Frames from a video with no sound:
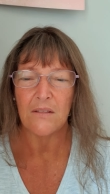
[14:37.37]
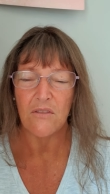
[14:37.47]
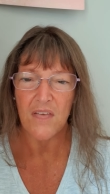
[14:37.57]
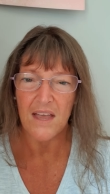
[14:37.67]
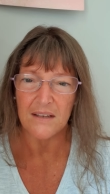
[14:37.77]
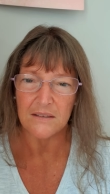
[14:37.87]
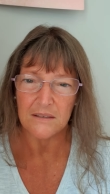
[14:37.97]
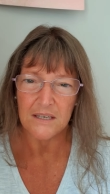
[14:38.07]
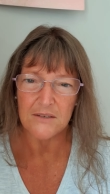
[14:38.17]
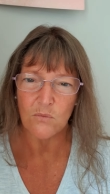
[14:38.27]
That
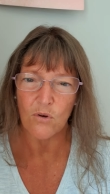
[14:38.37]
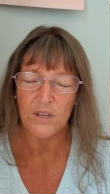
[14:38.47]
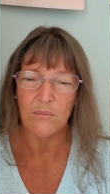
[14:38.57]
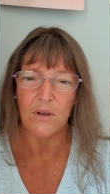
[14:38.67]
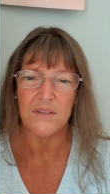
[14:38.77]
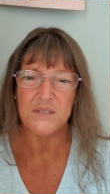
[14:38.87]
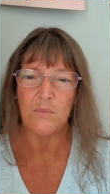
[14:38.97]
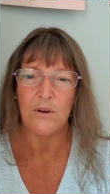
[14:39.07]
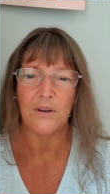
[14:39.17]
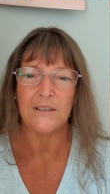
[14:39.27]
is walking by the
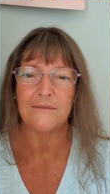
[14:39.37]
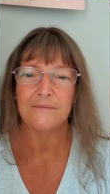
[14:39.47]
Spirit.